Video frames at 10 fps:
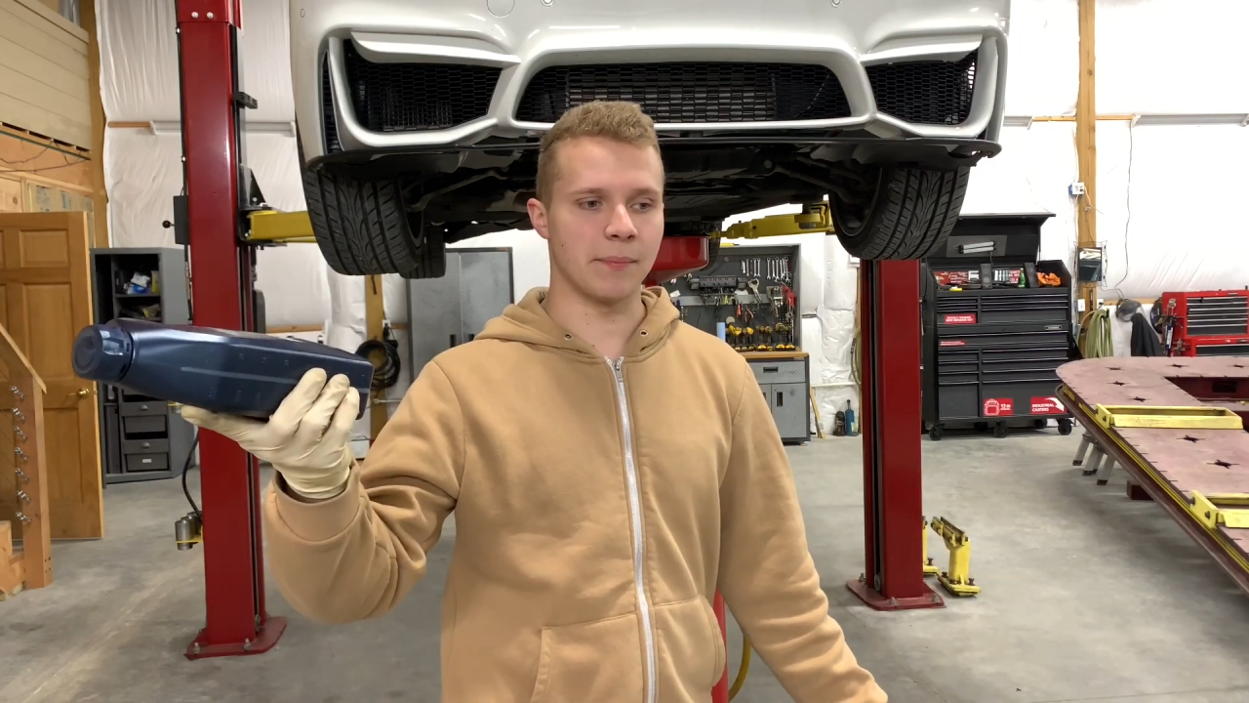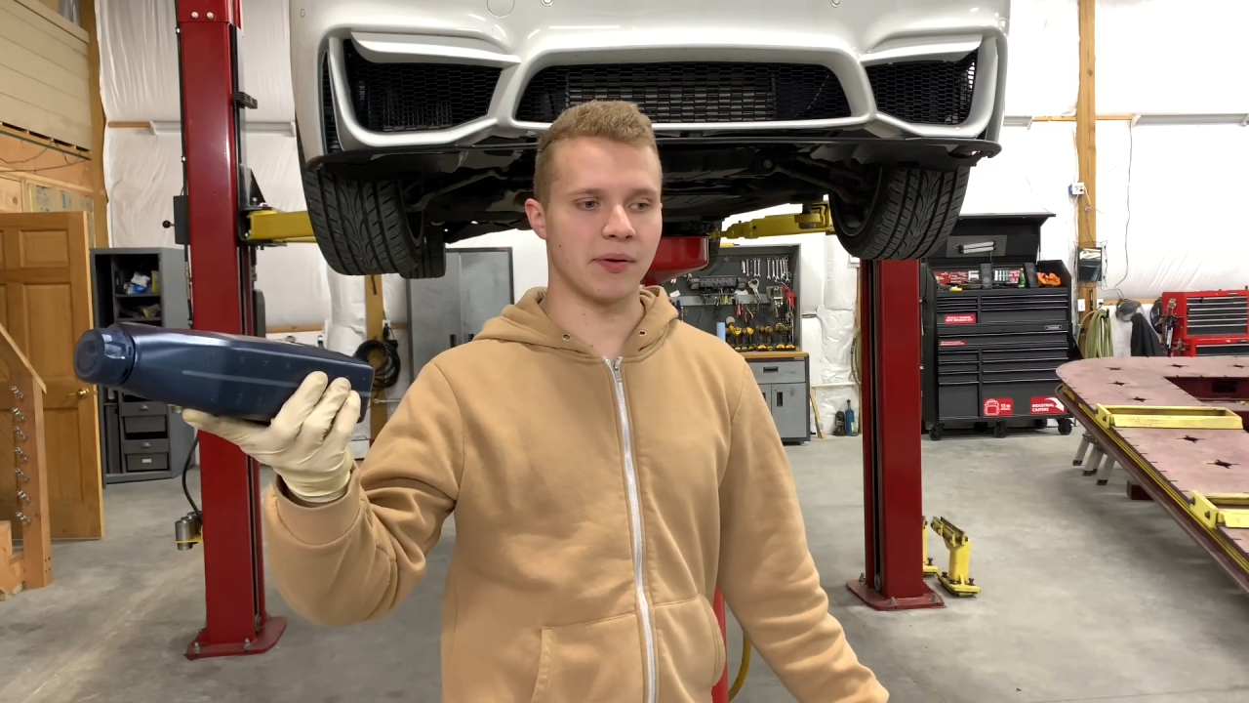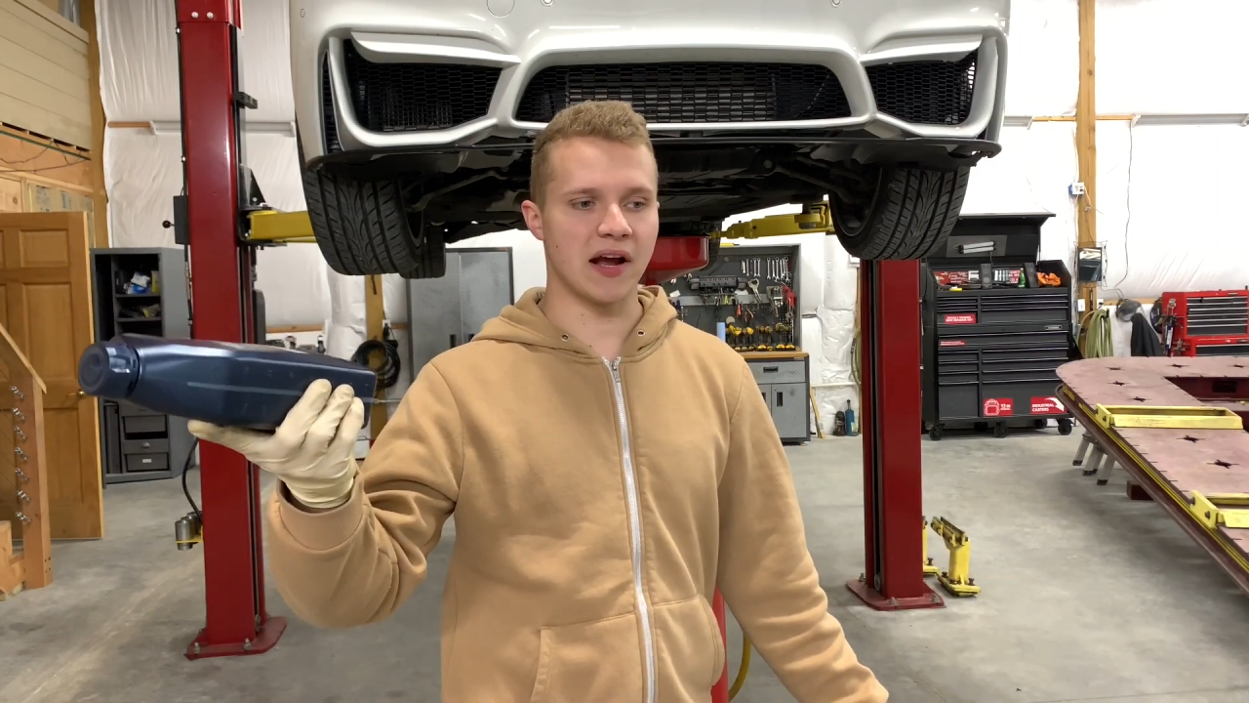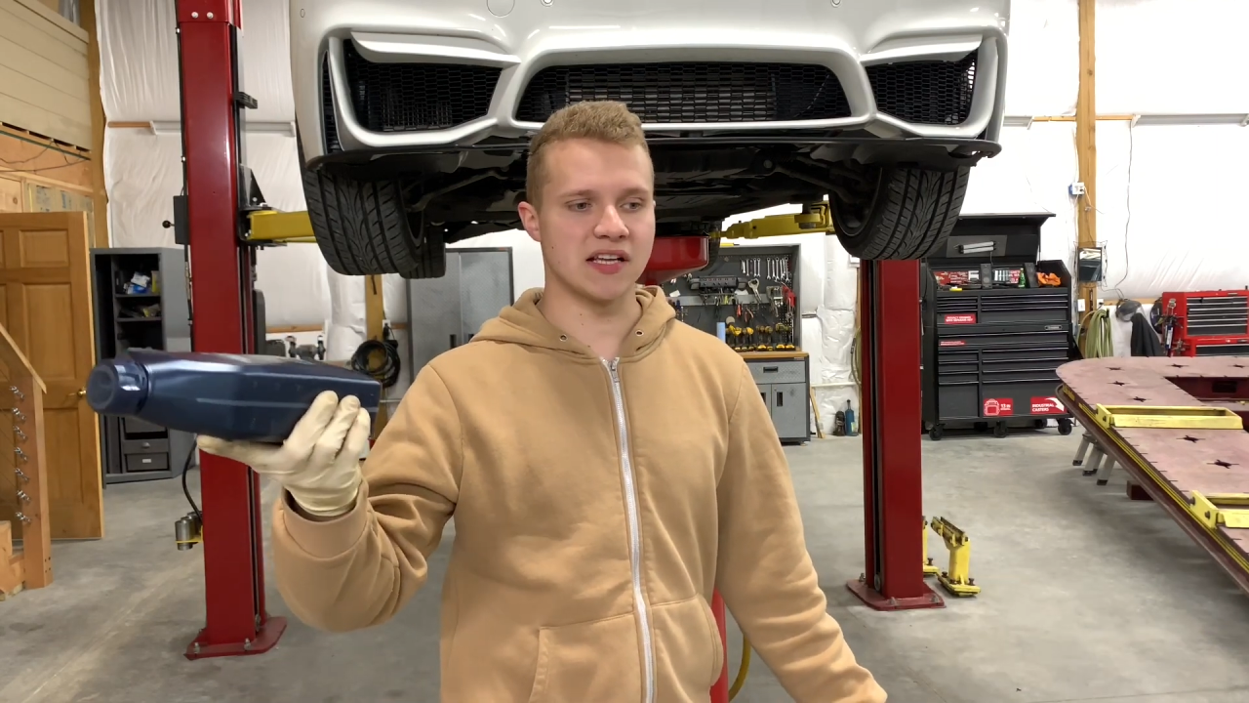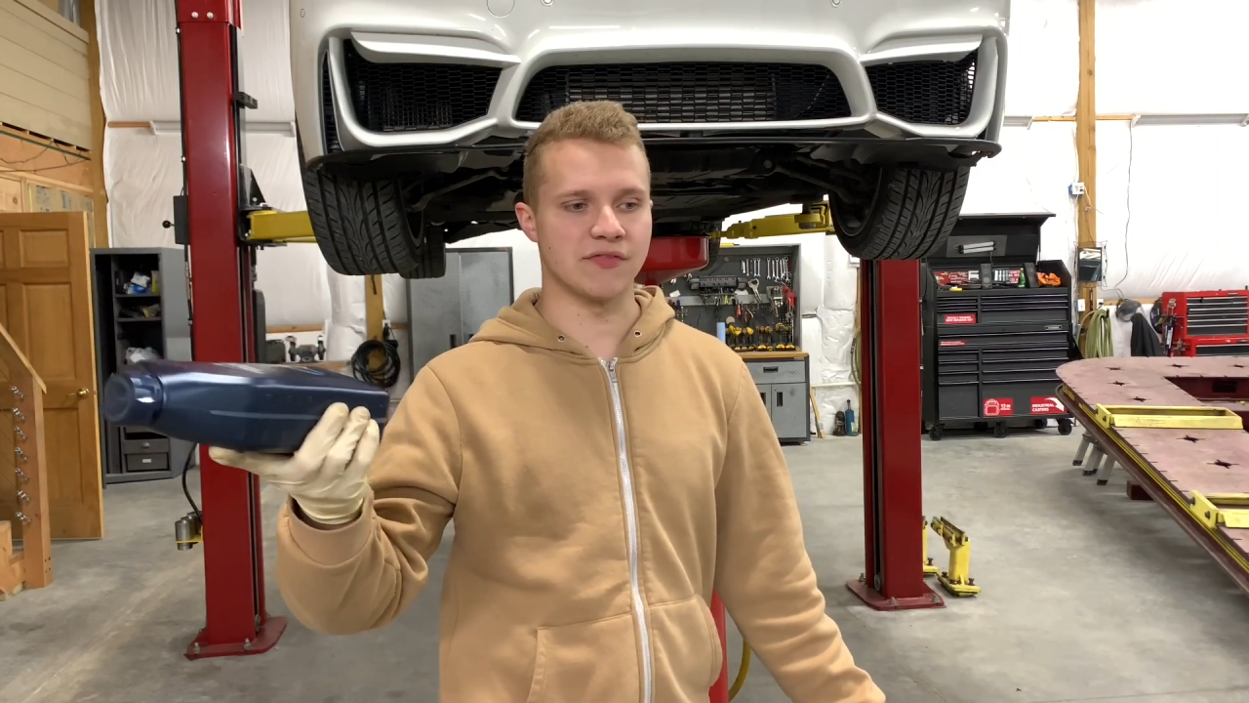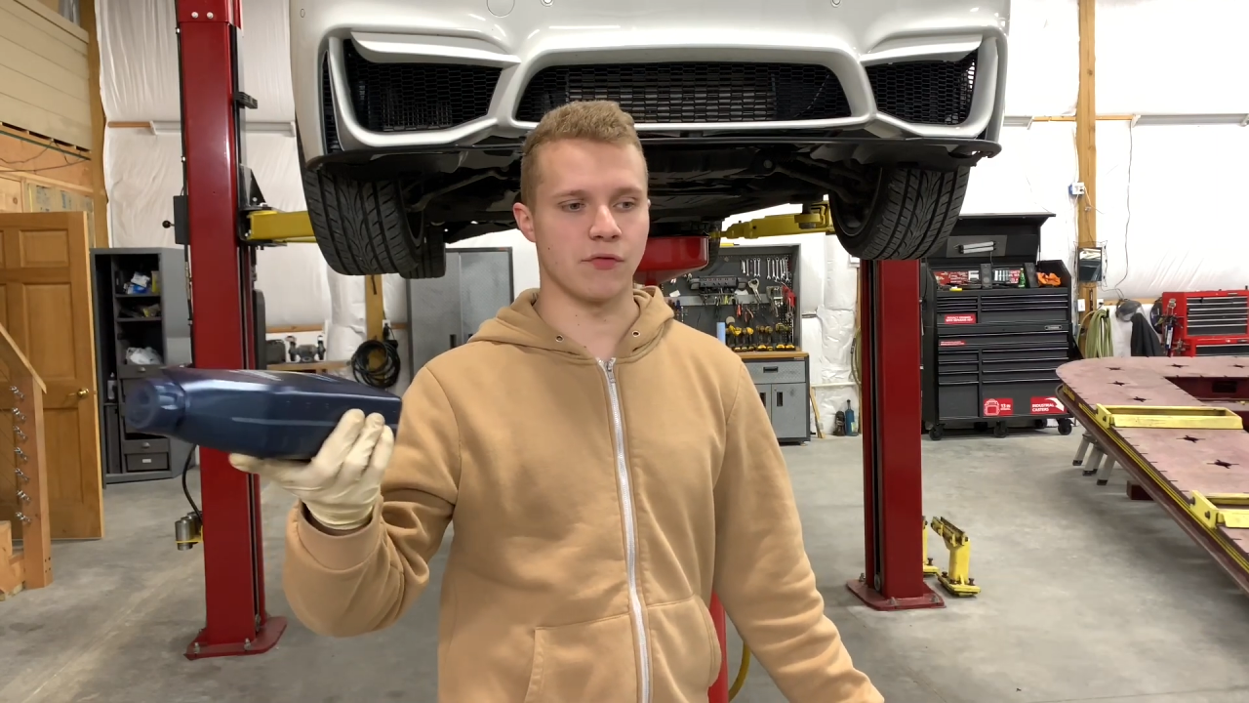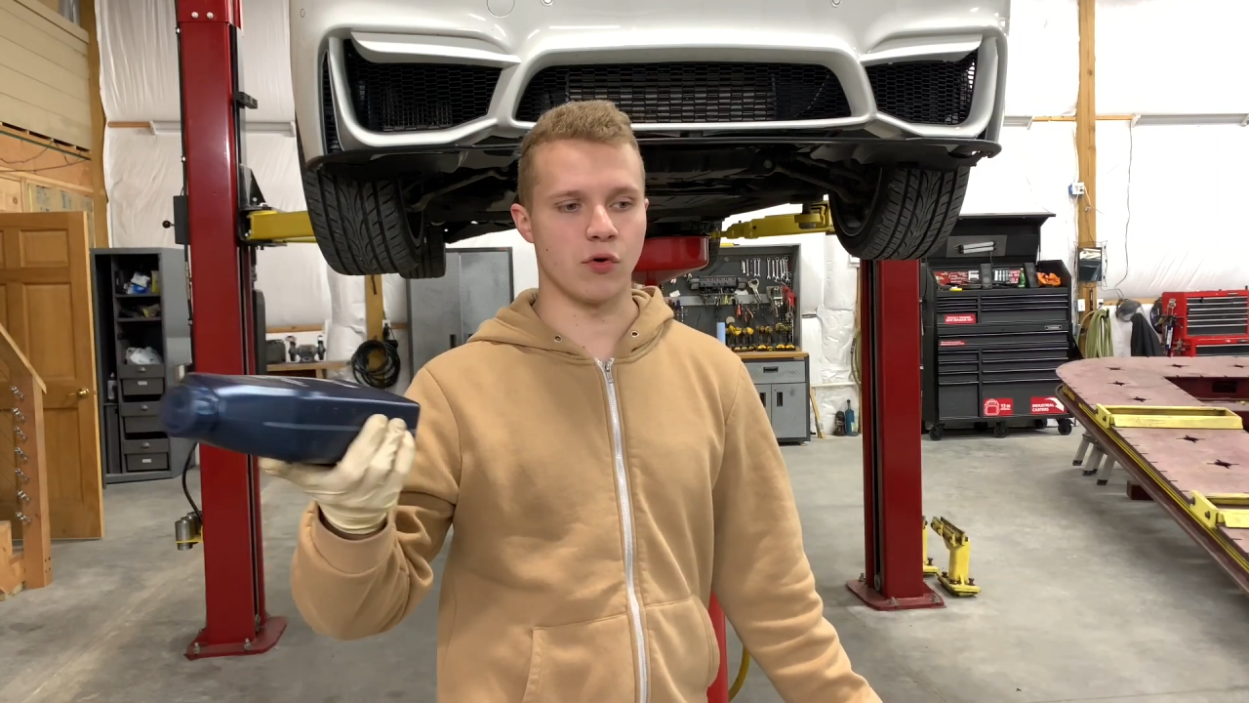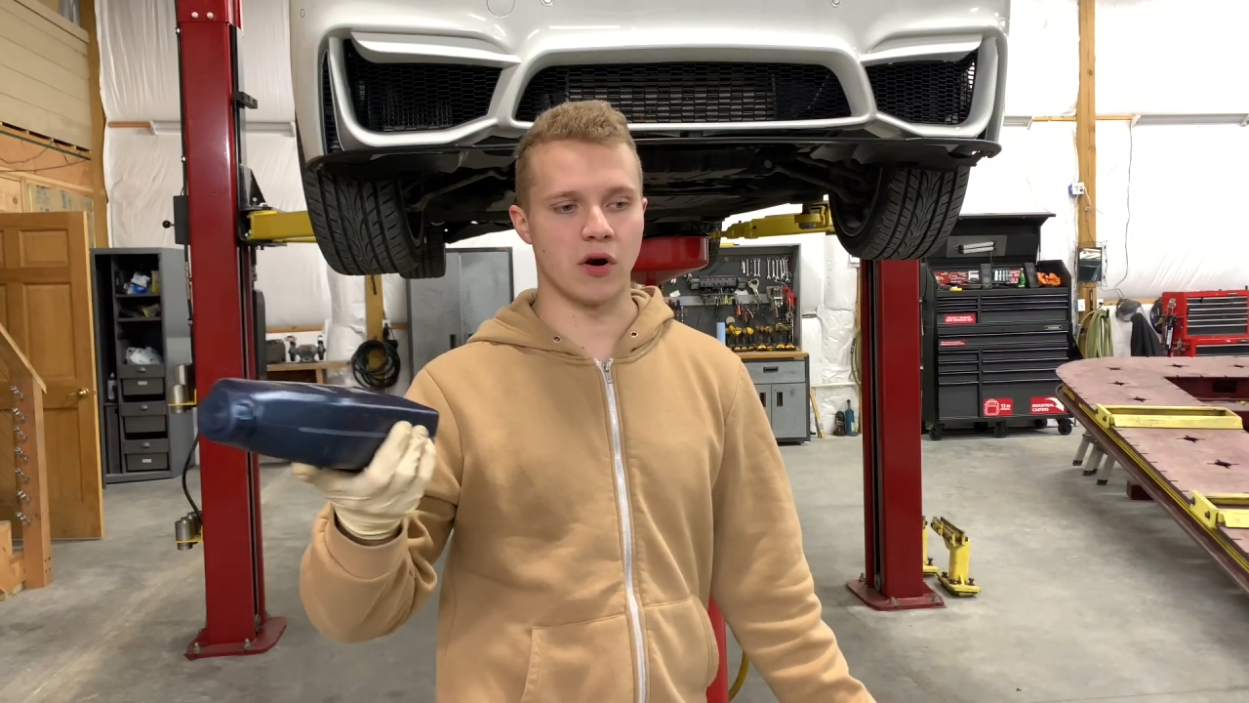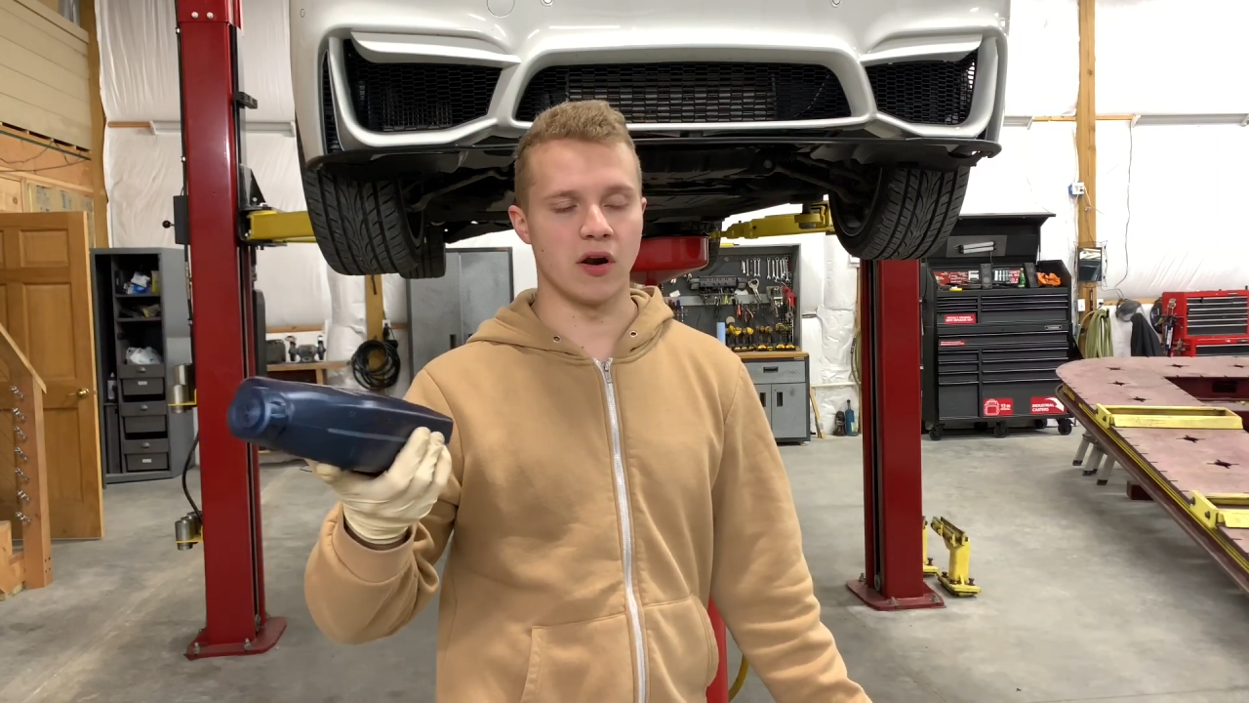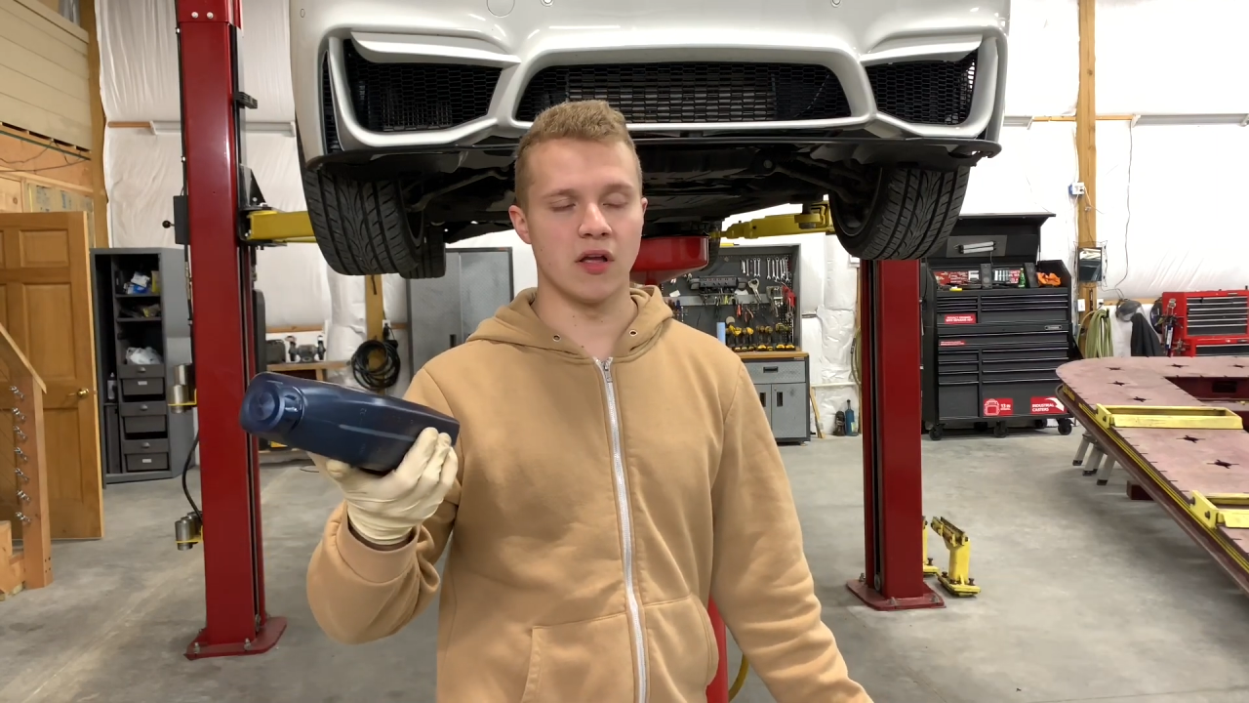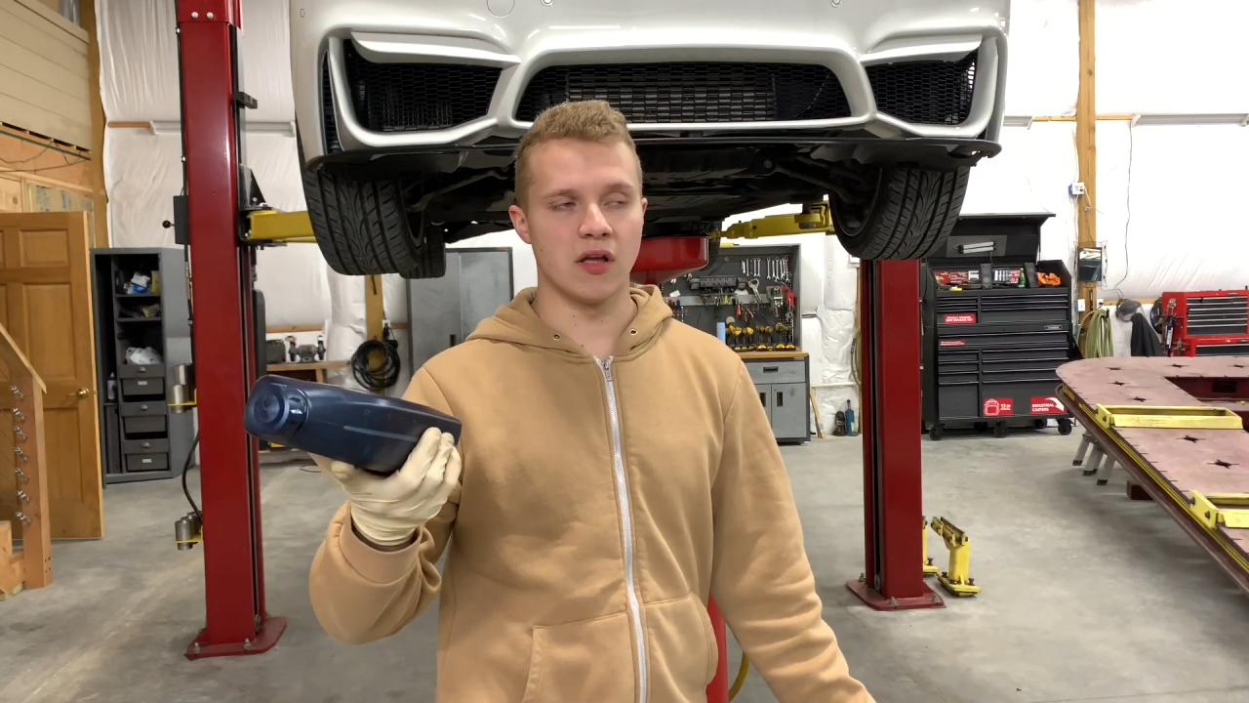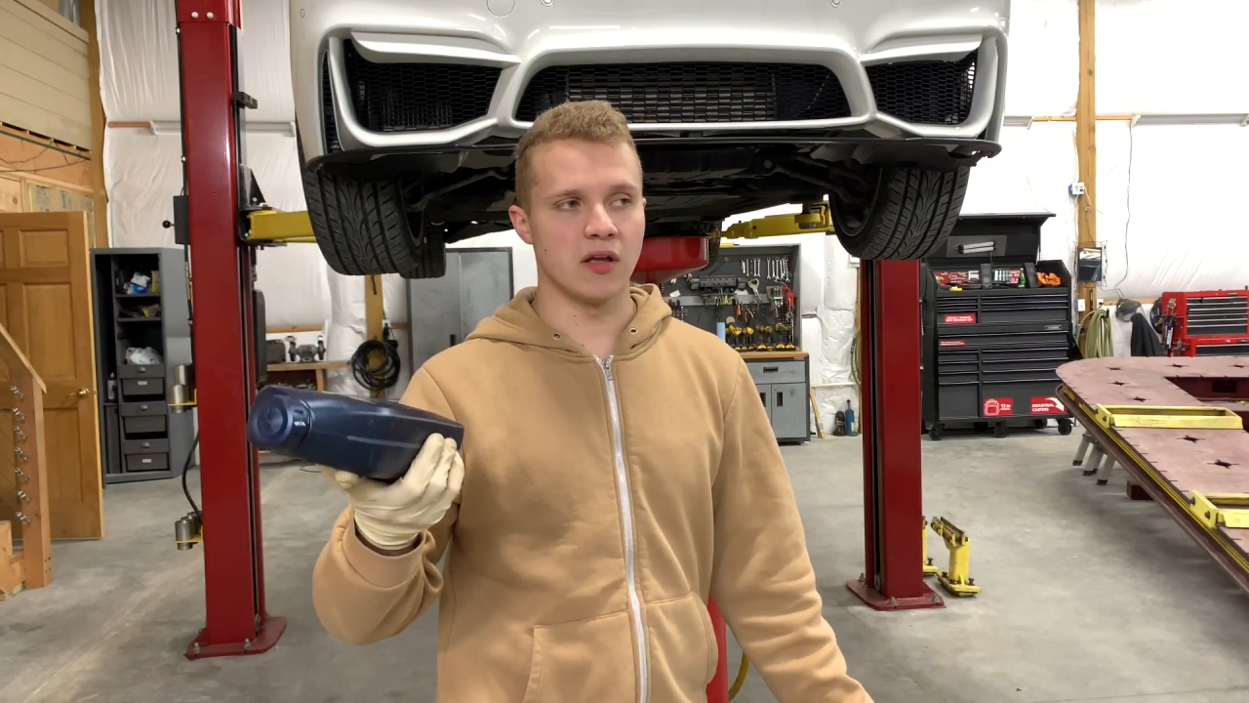price for